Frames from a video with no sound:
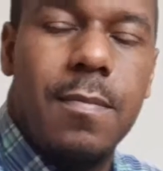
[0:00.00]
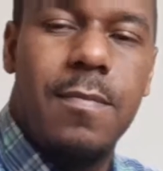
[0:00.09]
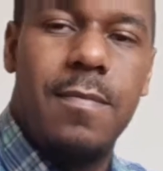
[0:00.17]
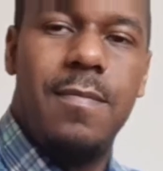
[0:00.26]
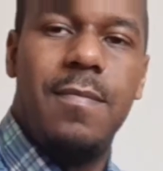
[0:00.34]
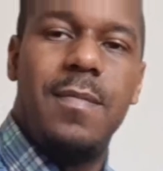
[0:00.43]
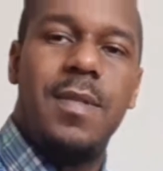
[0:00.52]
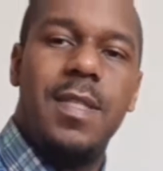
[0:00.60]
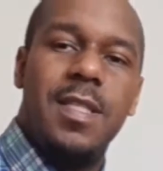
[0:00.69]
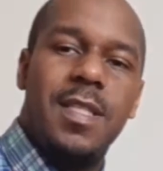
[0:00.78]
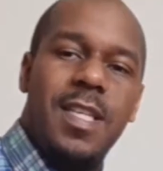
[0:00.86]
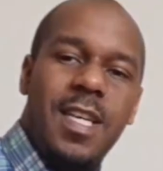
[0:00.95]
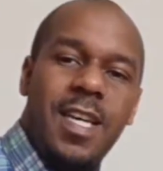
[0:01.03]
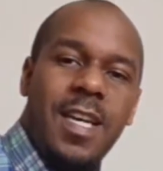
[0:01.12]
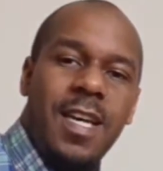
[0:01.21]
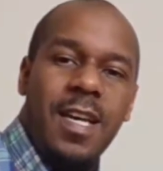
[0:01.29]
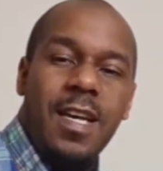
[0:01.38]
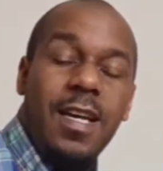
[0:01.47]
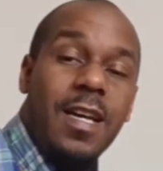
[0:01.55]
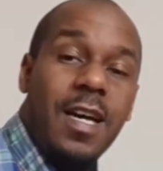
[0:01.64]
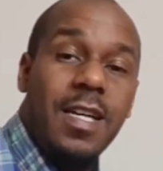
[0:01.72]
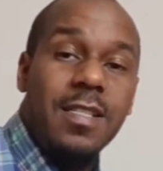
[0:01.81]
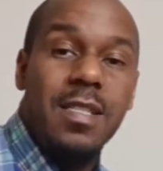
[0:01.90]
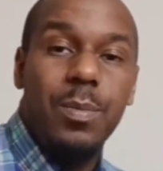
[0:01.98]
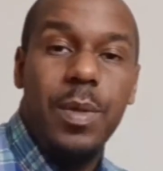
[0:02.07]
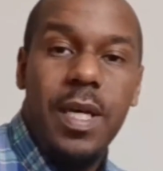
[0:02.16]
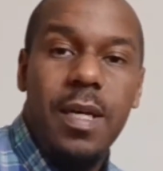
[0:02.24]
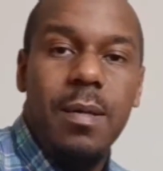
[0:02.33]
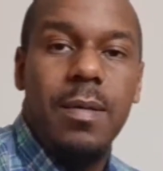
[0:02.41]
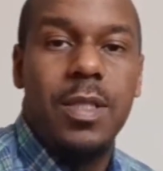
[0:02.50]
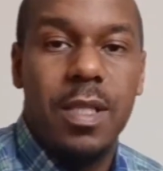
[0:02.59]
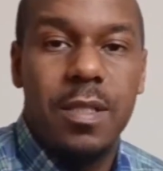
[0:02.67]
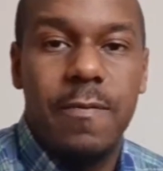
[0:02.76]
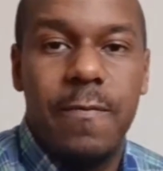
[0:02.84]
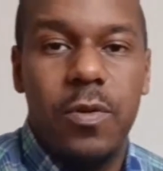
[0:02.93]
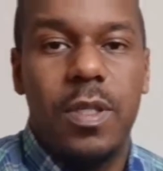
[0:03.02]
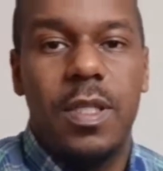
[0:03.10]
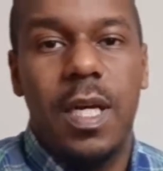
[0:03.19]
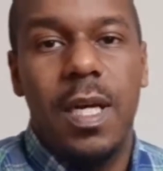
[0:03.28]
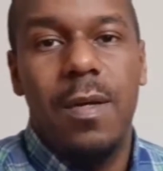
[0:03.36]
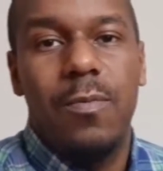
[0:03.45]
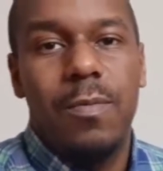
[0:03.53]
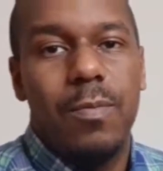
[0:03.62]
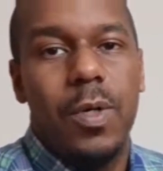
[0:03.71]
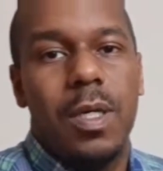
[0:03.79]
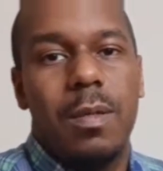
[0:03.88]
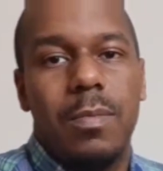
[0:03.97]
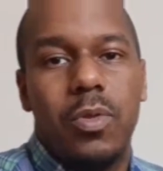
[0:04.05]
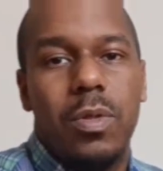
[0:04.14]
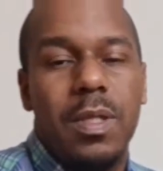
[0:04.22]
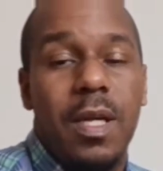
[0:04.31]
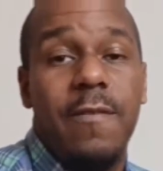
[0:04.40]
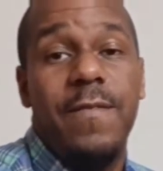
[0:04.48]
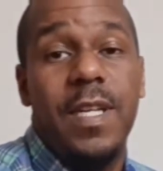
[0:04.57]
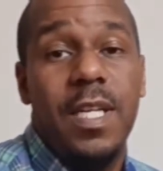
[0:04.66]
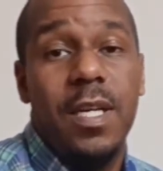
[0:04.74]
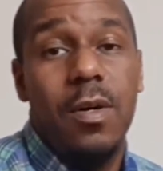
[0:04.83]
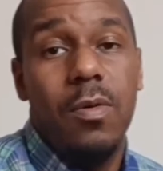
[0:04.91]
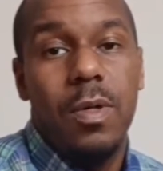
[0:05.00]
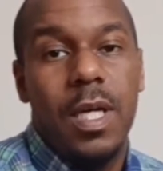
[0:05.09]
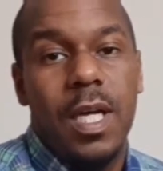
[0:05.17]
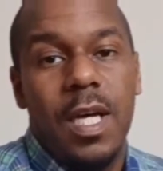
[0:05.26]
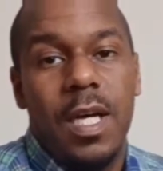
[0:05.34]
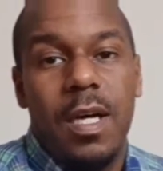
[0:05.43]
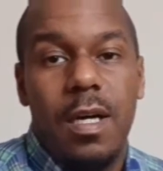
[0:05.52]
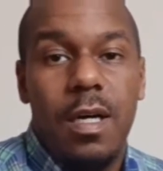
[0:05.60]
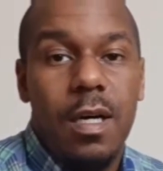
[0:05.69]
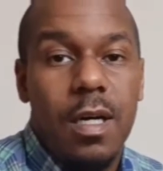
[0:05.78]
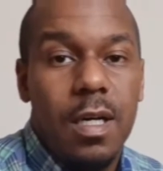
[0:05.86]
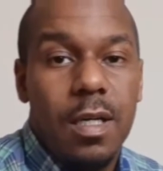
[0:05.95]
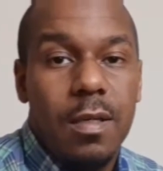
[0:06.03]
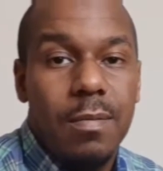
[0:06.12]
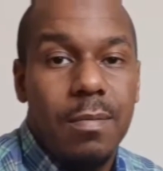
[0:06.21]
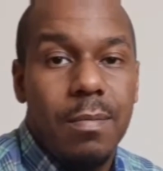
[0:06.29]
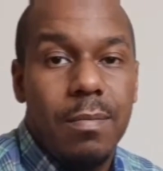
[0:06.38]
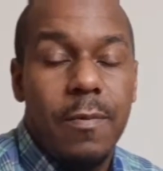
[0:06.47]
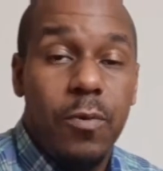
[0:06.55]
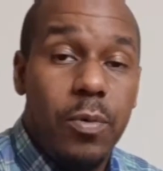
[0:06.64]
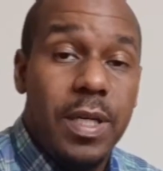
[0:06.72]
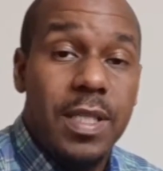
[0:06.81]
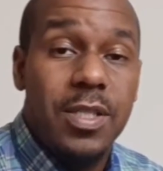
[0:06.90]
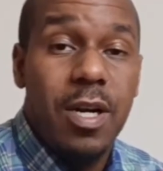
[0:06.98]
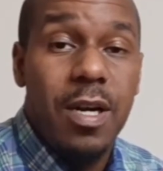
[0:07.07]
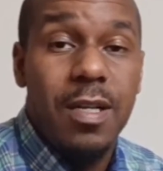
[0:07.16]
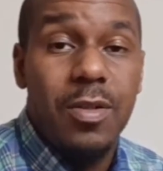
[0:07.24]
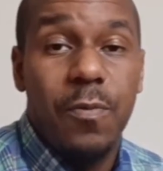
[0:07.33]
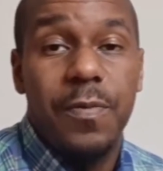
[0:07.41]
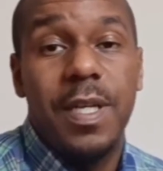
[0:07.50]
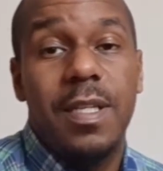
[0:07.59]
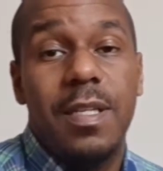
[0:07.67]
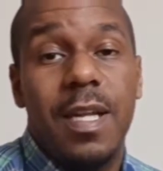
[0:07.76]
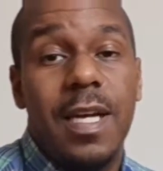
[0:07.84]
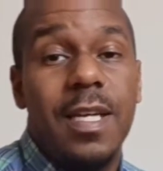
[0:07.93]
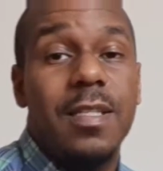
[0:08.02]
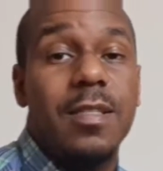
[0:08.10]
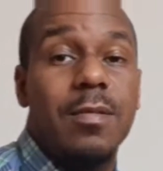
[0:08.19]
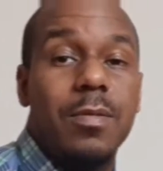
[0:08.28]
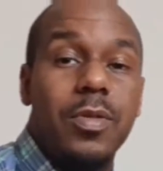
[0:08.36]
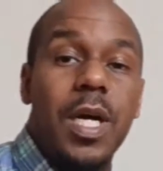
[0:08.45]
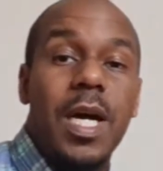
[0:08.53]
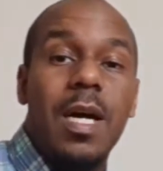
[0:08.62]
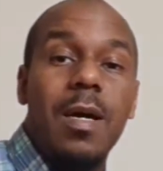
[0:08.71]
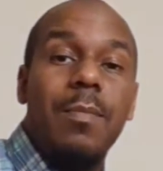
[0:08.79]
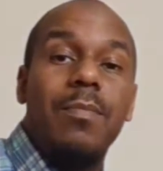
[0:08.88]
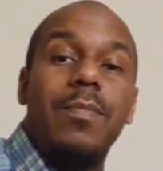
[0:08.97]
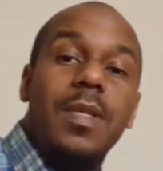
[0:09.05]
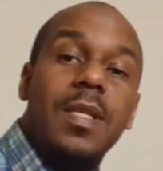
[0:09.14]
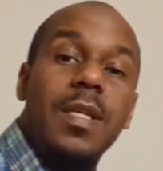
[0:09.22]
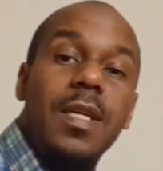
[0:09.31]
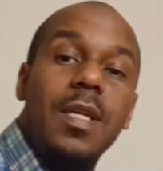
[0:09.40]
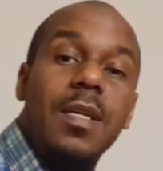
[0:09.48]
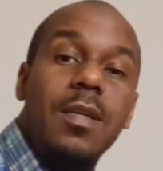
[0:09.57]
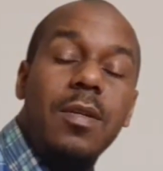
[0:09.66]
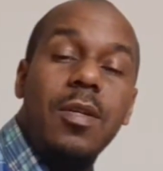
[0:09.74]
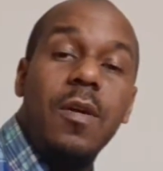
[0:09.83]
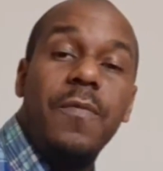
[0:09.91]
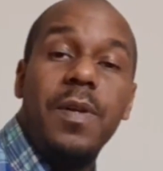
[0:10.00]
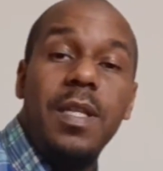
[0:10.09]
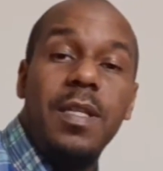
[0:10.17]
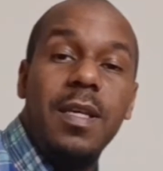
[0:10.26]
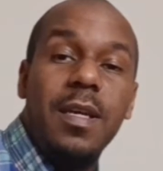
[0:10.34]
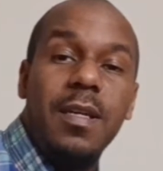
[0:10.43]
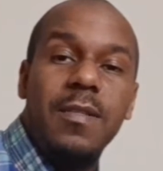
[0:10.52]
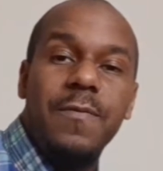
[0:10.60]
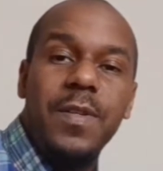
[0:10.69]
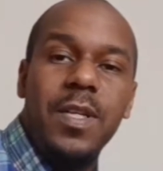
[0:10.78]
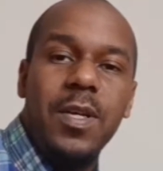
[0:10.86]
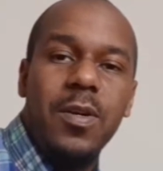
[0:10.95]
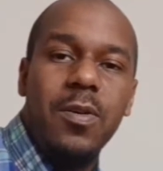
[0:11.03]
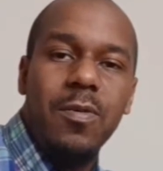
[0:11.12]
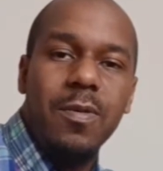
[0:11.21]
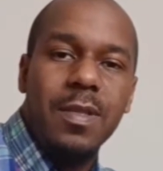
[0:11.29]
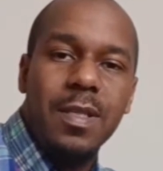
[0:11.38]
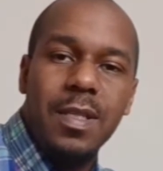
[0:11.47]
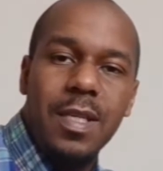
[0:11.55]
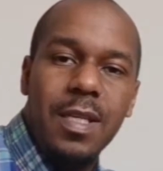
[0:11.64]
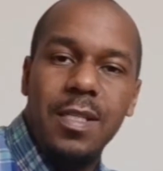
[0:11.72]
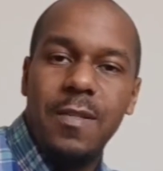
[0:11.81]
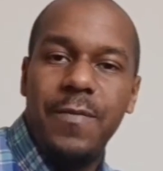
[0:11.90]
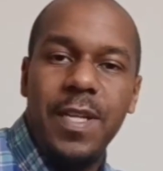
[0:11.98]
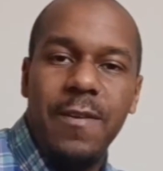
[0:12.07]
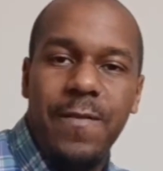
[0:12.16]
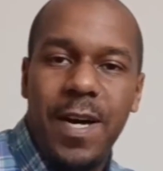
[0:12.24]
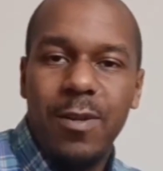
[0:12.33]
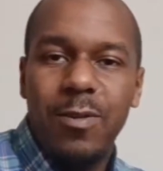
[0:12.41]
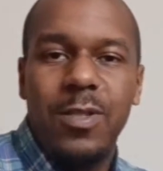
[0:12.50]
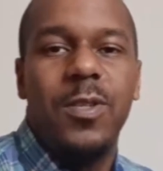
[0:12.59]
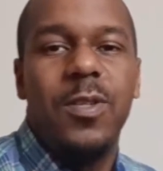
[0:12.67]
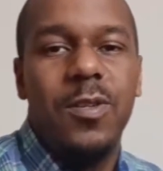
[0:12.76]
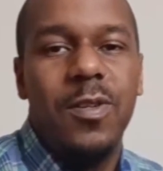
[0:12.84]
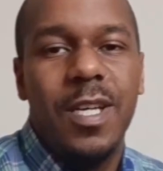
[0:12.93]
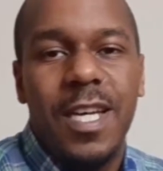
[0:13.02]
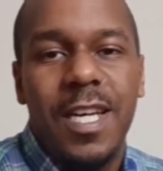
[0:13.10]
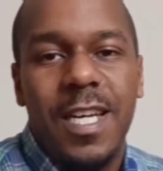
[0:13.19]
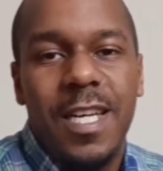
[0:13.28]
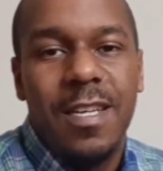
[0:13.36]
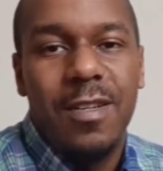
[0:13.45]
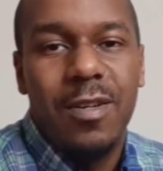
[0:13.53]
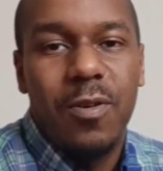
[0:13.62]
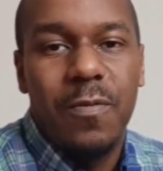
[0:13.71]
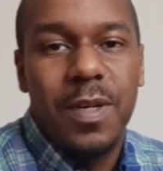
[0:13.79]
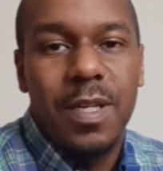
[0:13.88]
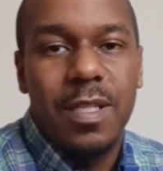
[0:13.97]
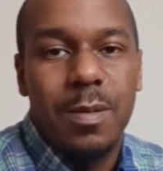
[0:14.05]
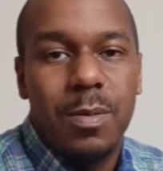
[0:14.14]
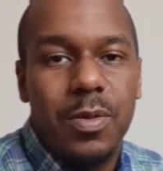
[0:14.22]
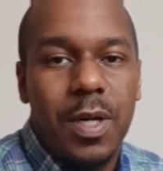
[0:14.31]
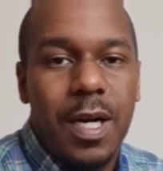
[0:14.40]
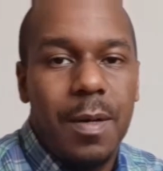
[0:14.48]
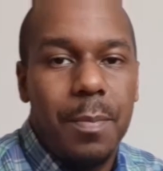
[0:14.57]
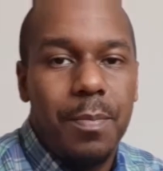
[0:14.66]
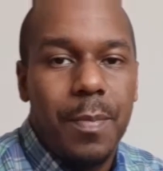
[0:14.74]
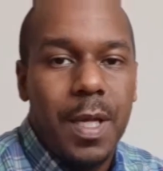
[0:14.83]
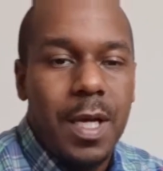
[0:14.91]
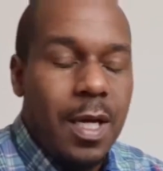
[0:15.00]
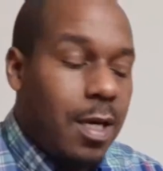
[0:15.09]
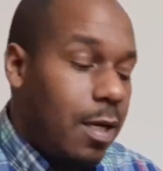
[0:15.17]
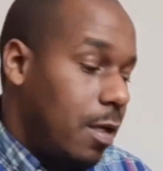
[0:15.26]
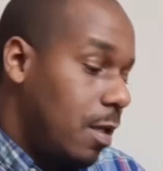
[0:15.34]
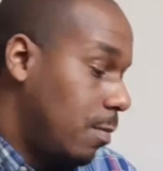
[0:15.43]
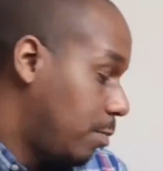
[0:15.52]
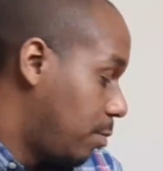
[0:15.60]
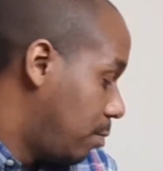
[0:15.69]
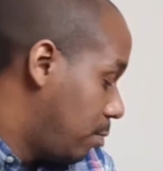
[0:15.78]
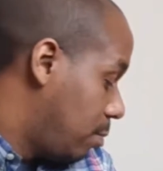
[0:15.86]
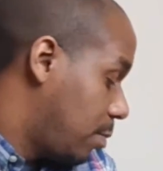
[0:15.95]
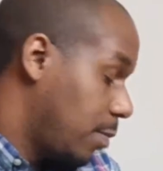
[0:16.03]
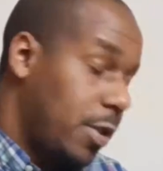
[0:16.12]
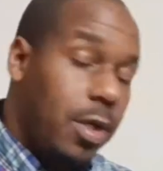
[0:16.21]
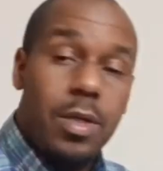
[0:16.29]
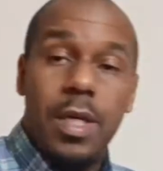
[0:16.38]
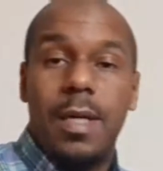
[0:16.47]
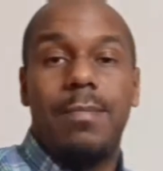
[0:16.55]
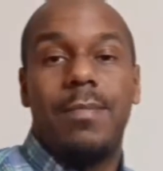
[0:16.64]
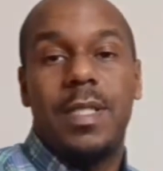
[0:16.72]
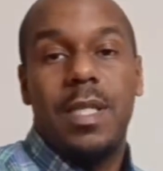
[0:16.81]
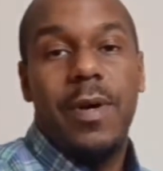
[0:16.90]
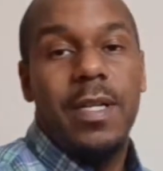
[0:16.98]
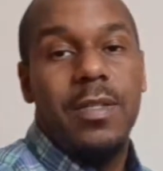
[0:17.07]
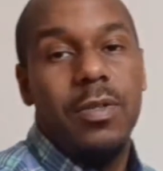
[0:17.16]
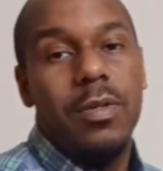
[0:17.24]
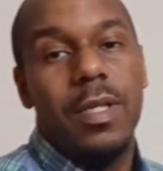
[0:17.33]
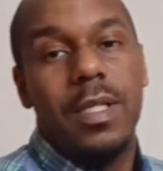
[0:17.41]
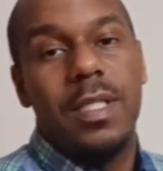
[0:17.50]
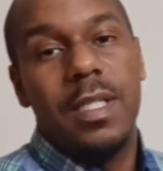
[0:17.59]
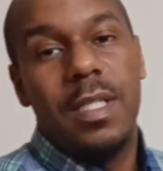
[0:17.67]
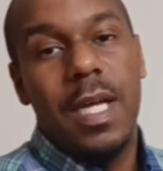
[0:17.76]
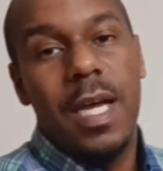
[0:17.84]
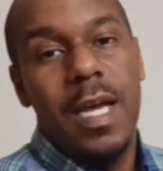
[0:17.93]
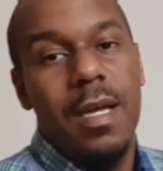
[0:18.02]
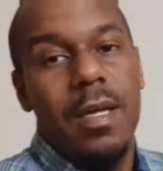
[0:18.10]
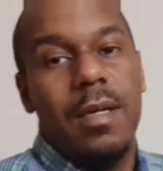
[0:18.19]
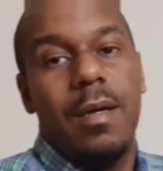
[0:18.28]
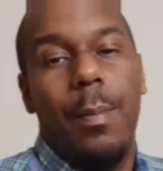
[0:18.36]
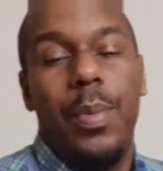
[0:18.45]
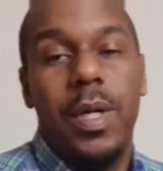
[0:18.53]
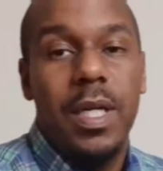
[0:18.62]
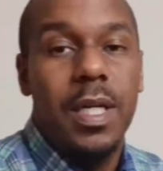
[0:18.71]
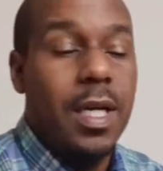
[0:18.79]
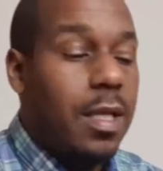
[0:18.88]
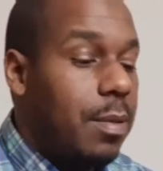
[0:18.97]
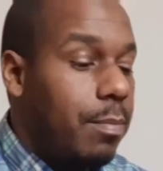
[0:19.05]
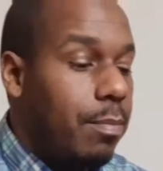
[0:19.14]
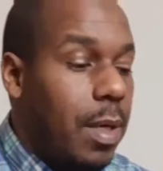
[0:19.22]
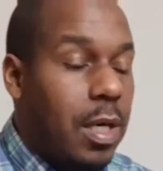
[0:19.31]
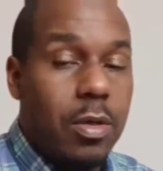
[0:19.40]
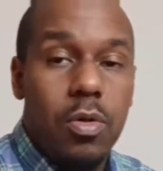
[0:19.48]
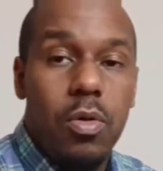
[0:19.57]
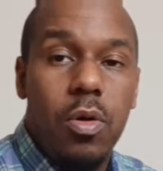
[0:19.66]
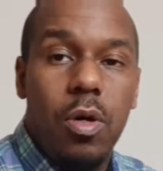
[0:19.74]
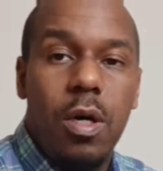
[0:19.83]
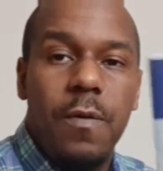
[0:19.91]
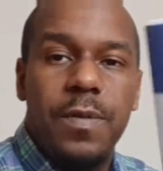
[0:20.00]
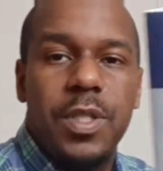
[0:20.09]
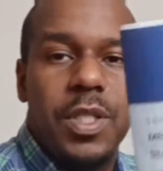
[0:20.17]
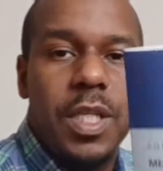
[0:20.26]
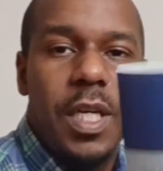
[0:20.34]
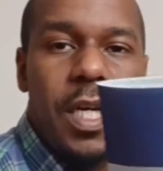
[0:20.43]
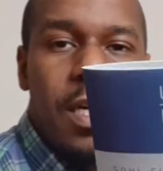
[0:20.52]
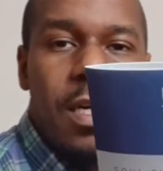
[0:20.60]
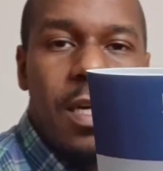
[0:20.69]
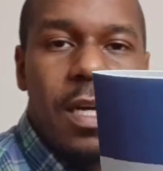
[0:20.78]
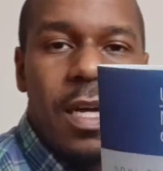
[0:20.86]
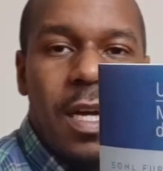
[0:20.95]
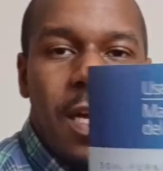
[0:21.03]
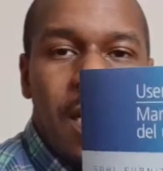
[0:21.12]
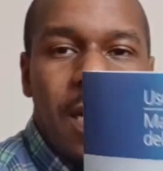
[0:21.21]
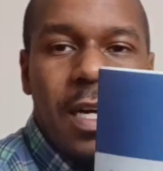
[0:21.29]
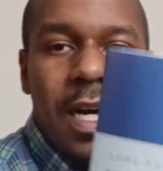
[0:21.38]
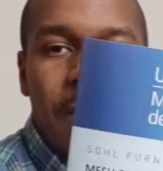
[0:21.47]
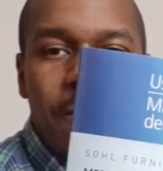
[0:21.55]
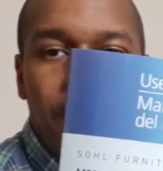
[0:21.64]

Hey guys, it's me, Justin Forte. Welcome to another video. Before we get started, don't forget to like and subscribe. If anything in this video is of any value to you, don't forget to subscribe. So yeah, let's get right into it. Today, I'm putting together my new office chair. Got it from